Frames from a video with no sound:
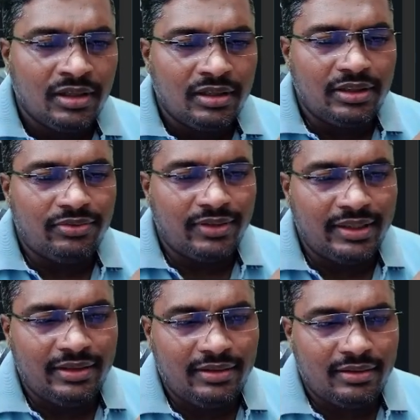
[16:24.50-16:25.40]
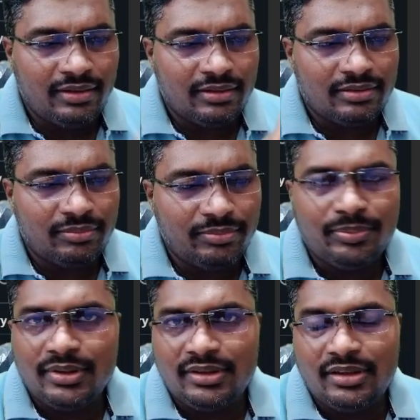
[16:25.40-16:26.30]
they find, some
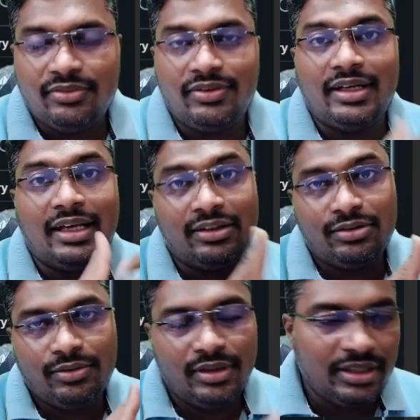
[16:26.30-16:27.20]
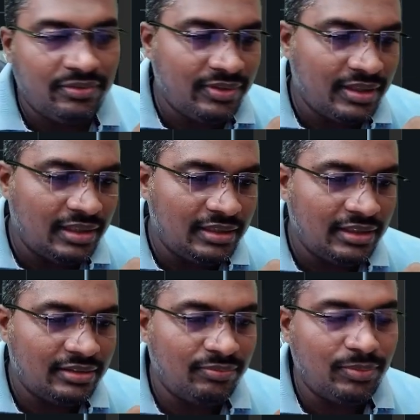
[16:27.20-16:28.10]
people say they find SQL difficult.
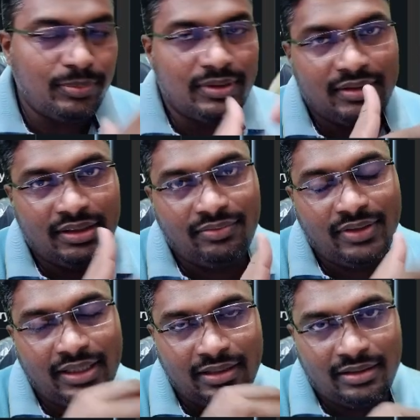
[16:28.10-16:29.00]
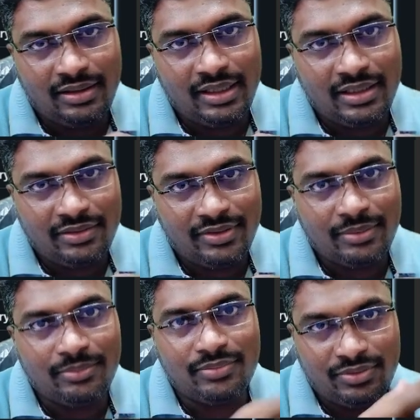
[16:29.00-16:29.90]
Some people say they find data
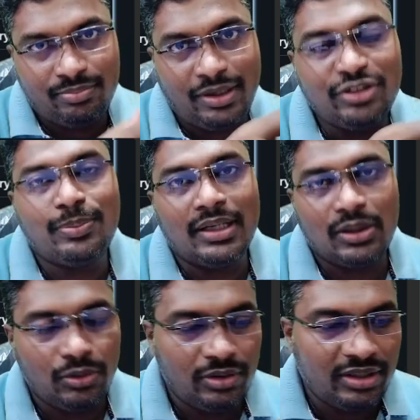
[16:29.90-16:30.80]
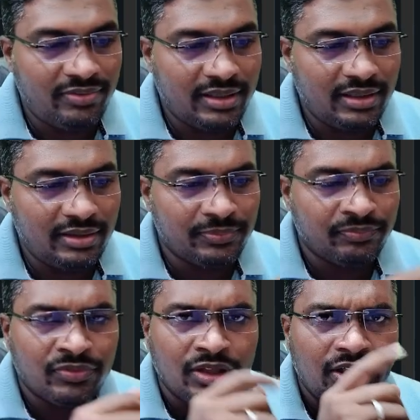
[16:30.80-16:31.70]
frames, PySpark code difficult.
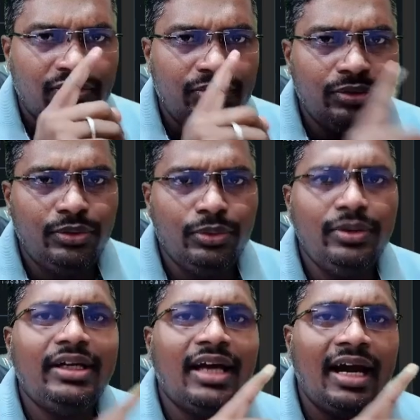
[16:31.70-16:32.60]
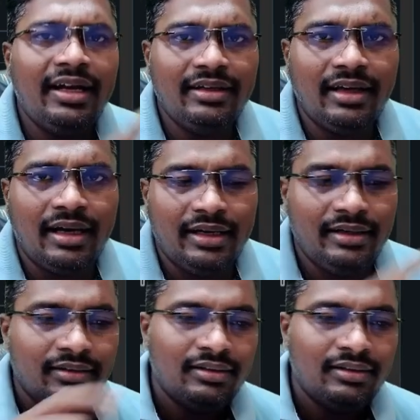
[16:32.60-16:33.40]
If you do it hand in hand,